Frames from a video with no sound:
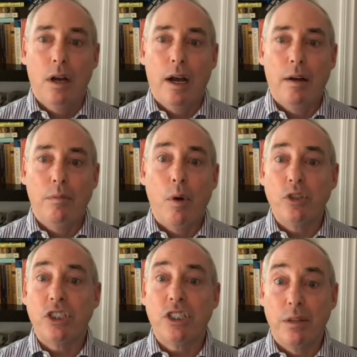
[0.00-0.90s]

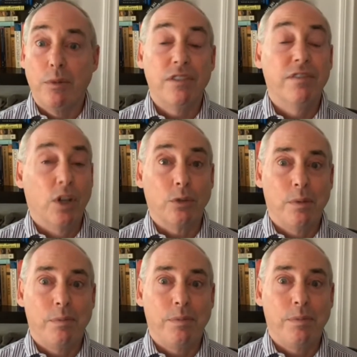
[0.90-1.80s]
Most of the most
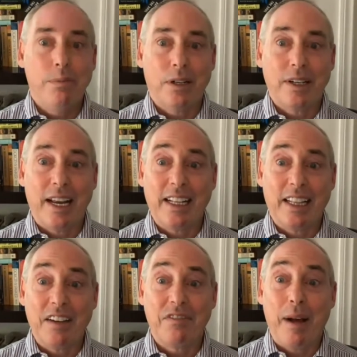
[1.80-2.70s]
vulnerable people are
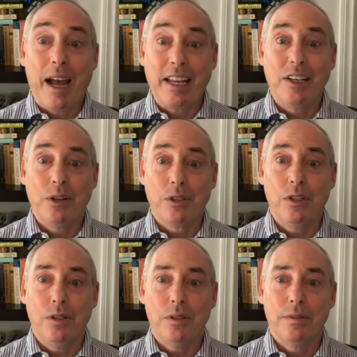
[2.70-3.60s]
getting left behind here
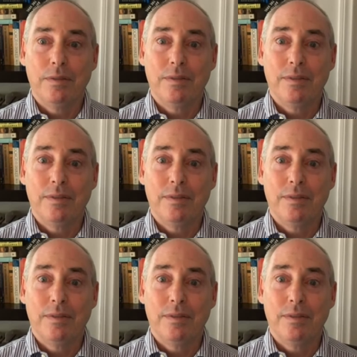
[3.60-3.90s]
too.